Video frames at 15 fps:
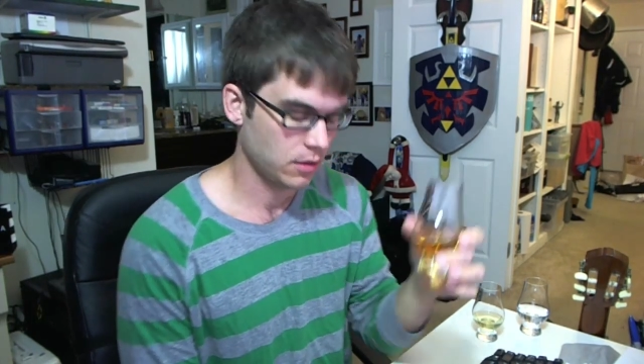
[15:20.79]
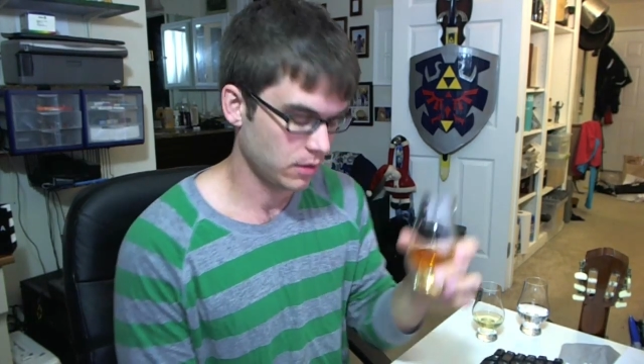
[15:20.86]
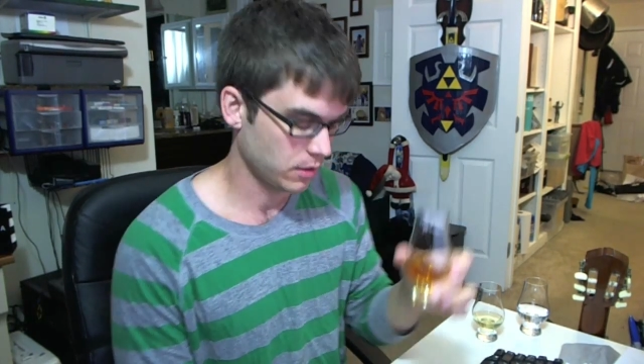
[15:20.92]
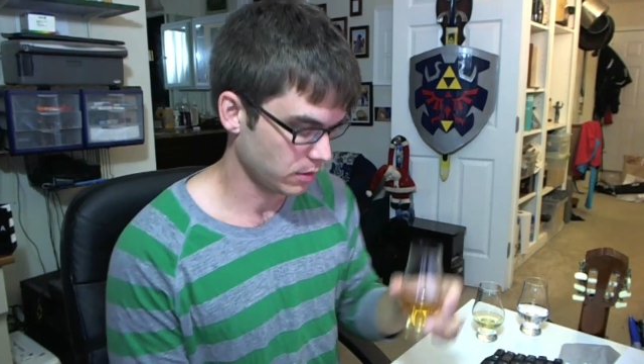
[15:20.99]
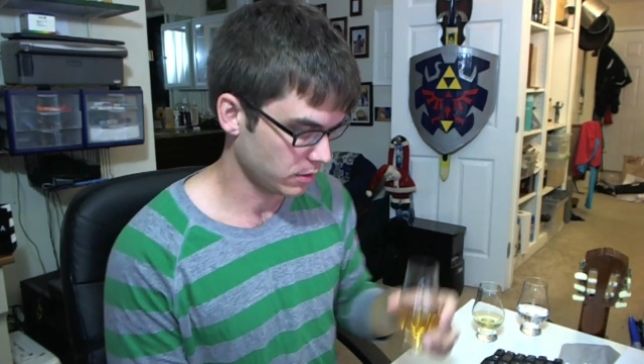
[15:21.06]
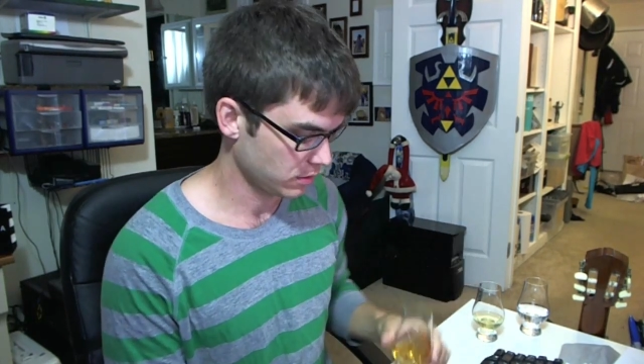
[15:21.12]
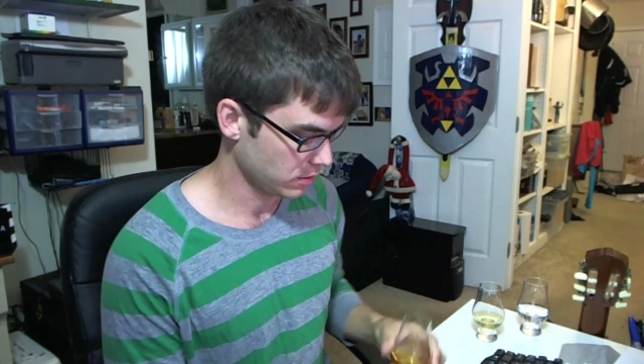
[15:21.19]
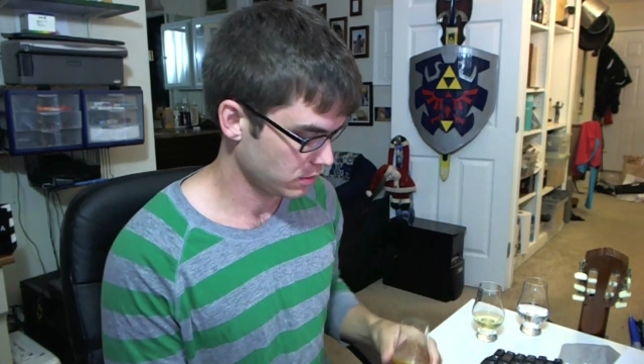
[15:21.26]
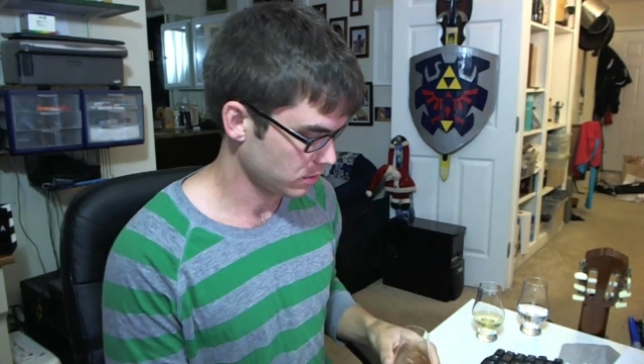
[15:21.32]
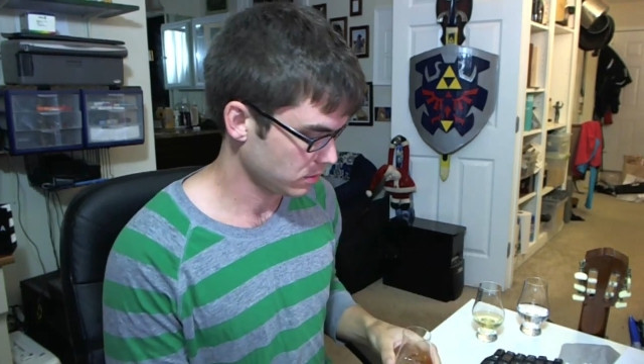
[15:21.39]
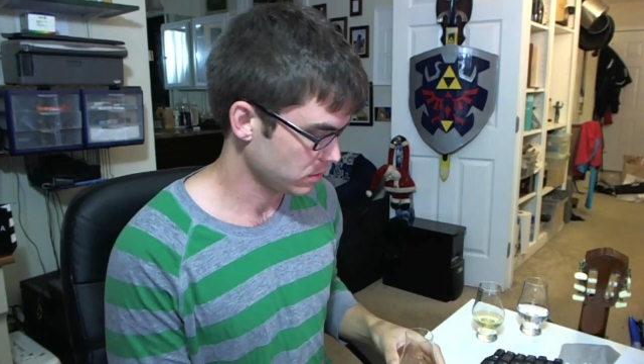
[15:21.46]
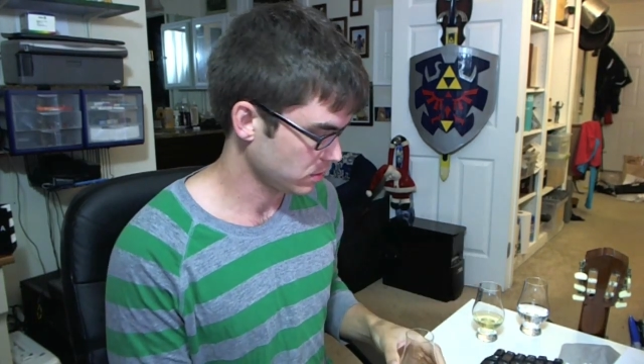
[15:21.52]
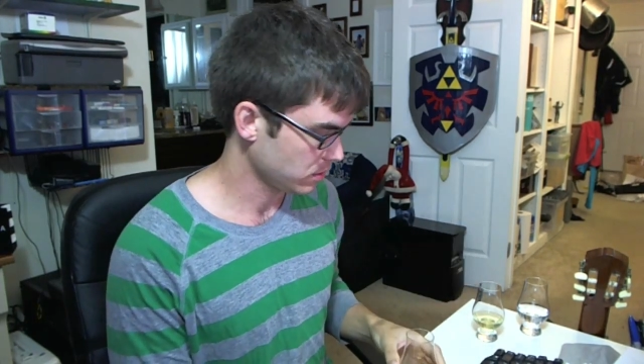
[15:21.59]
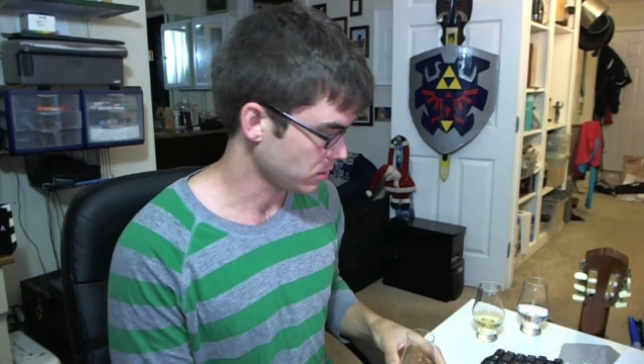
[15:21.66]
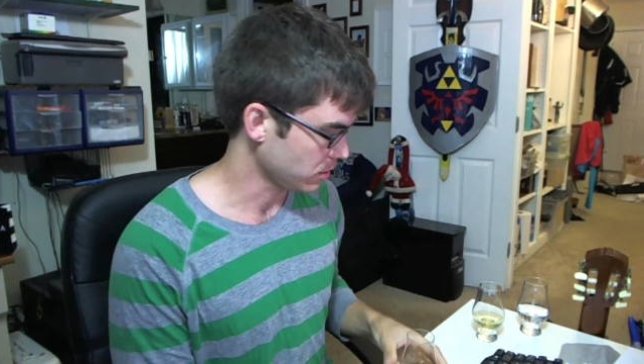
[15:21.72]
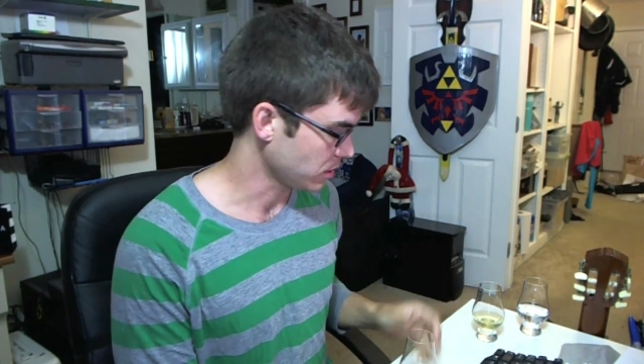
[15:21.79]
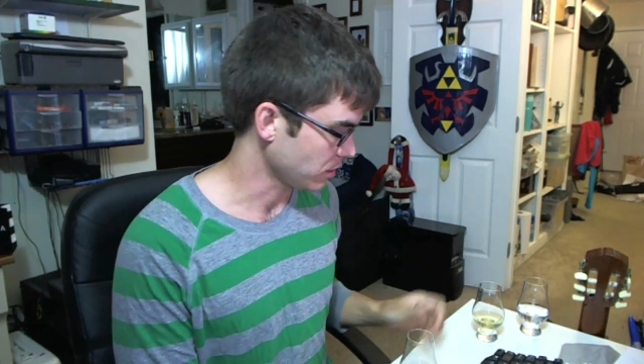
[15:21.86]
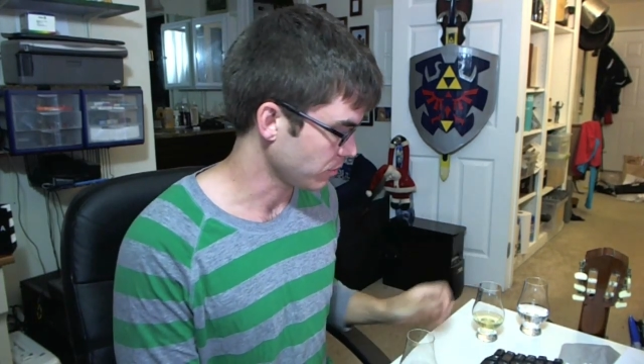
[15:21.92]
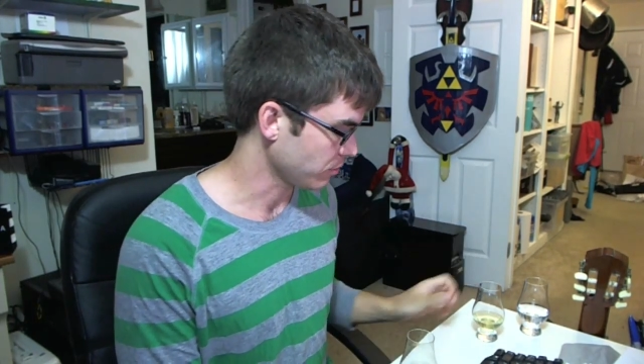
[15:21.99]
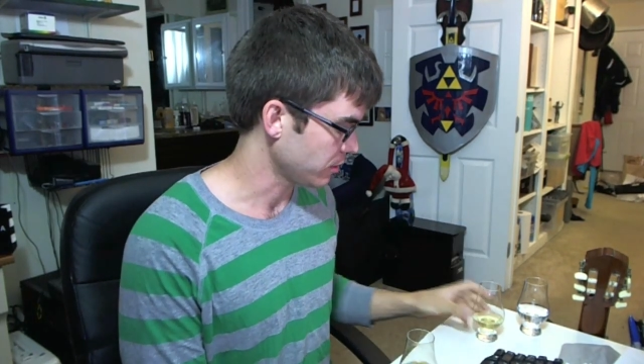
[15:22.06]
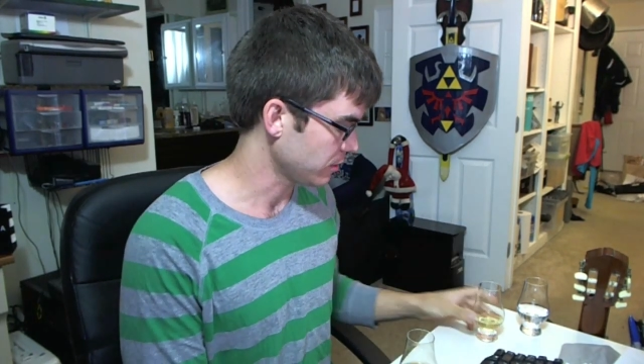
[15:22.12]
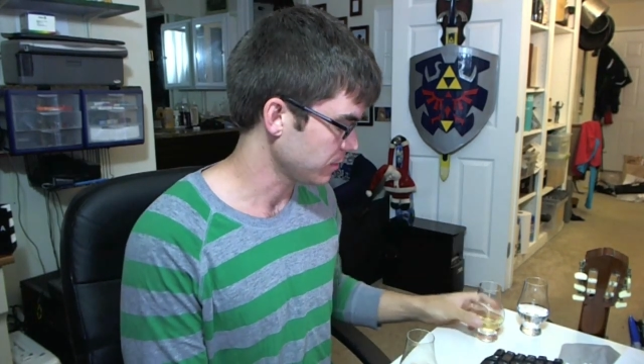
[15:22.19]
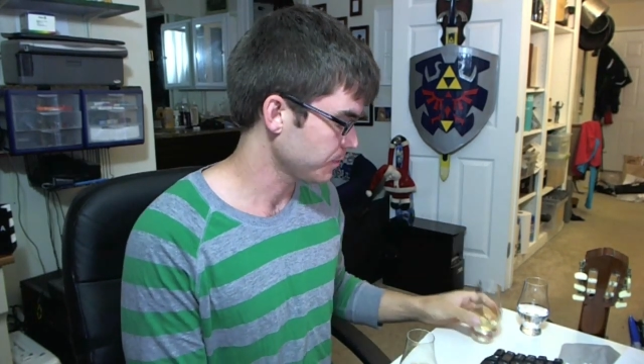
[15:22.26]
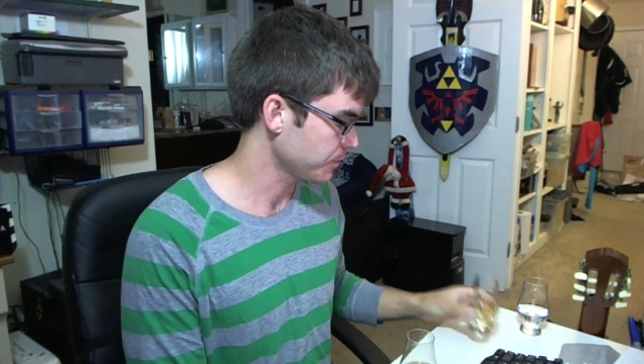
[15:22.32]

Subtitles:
they're different.